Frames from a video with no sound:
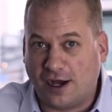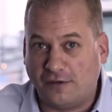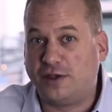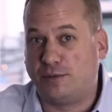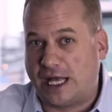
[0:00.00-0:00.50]

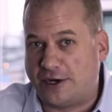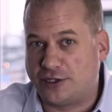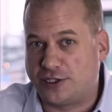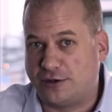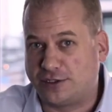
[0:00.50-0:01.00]
of the
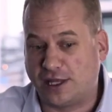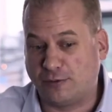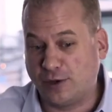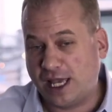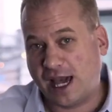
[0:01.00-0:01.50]
bladder stone. So
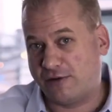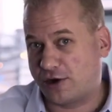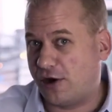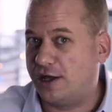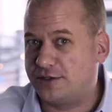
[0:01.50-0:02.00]
they really have a
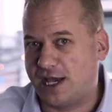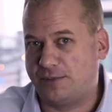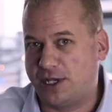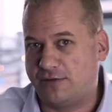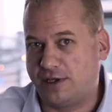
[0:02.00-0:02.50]

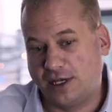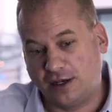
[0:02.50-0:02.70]
concept of it.